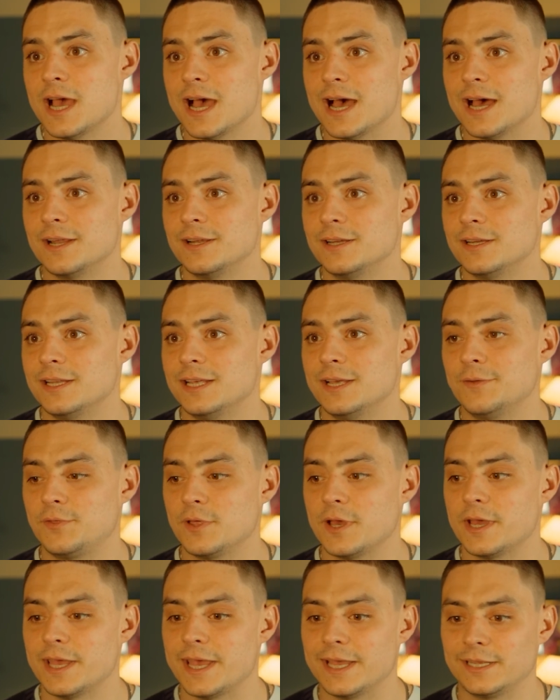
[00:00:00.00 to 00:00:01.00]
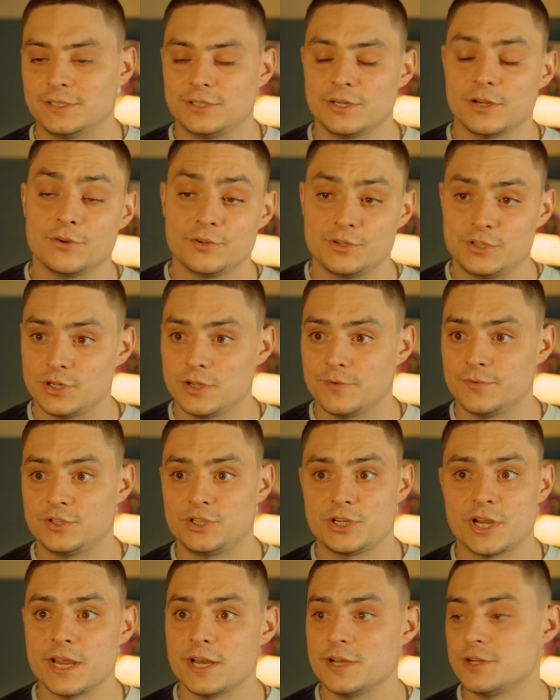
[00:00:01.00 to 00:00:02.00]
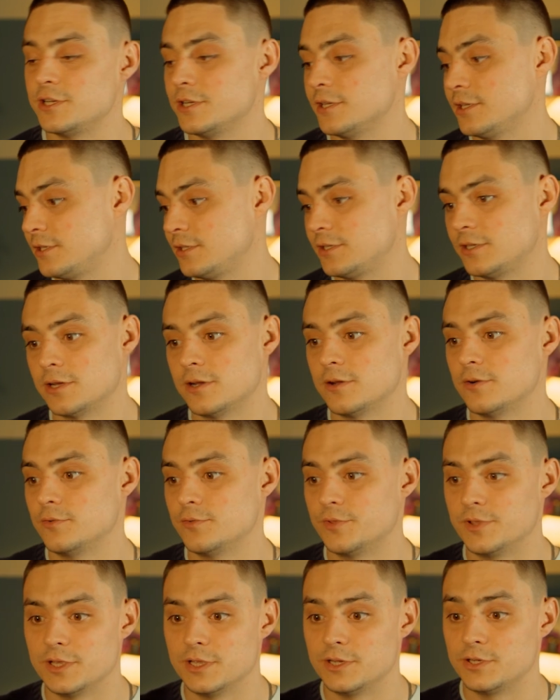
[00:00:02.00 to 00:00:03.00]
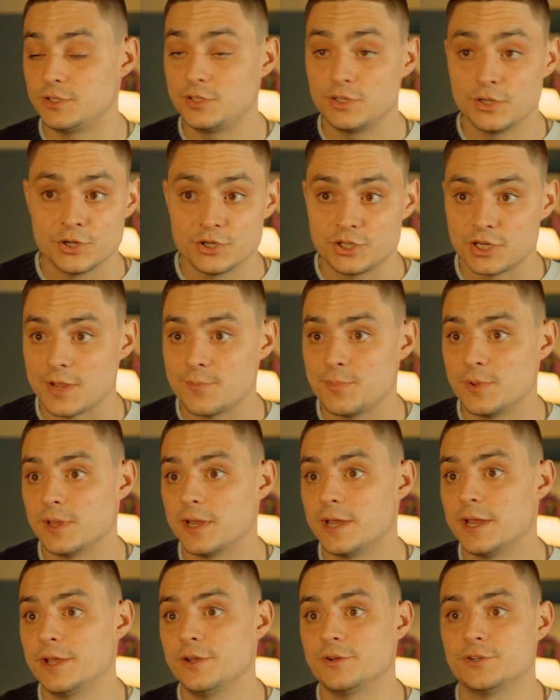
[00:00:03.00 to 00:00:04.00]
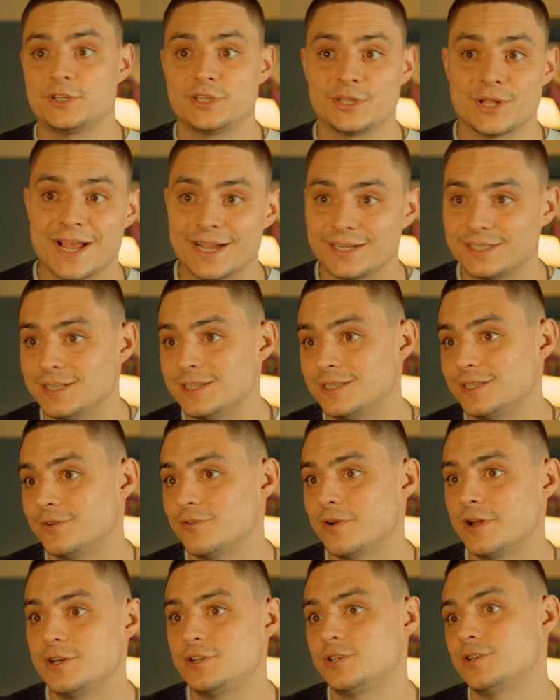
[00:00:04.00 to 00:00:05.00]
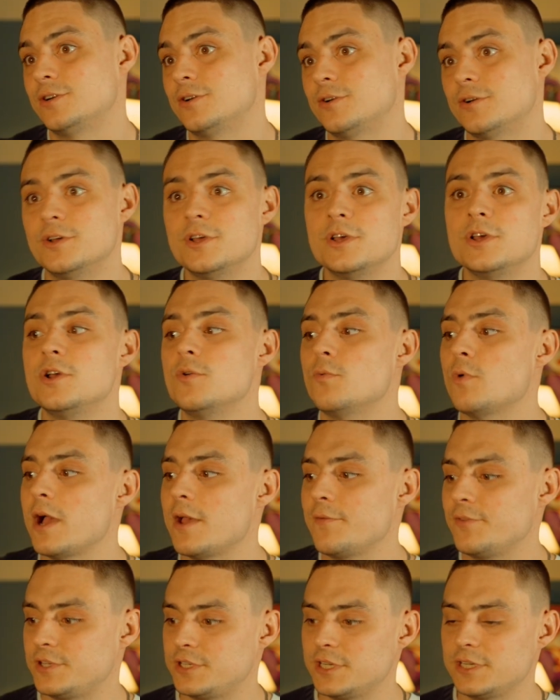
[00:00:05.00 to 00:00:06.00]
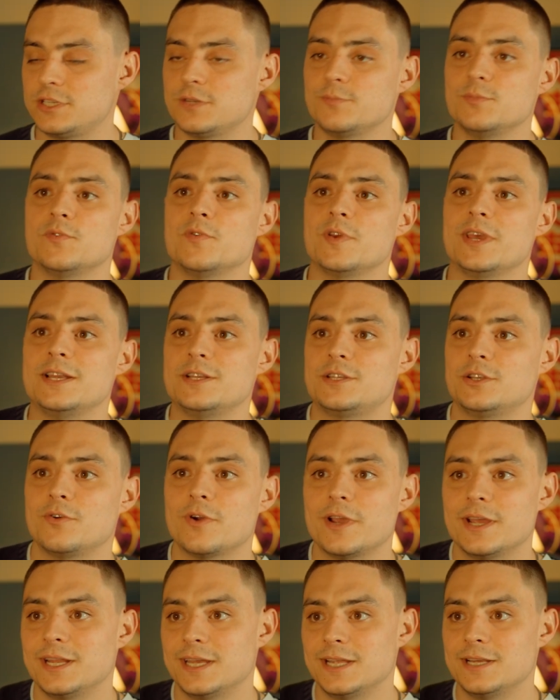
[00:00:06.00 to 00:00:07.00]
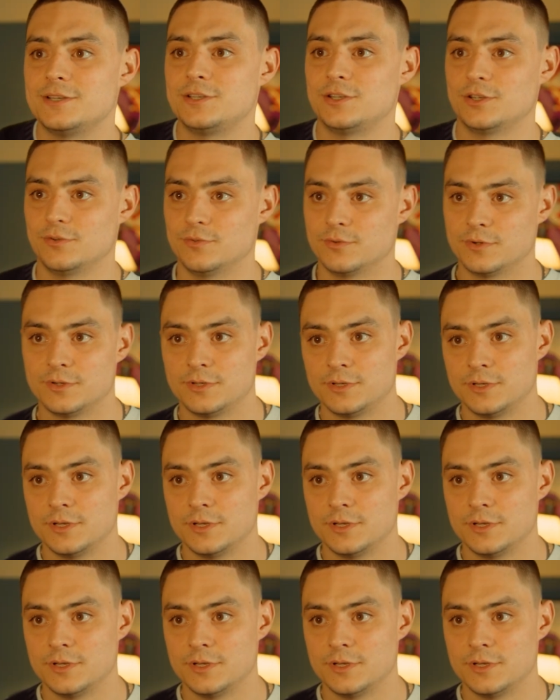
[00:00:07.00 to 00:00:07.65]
And if that external service changes, so the search API or Slack's integration or whatever system you integrated into,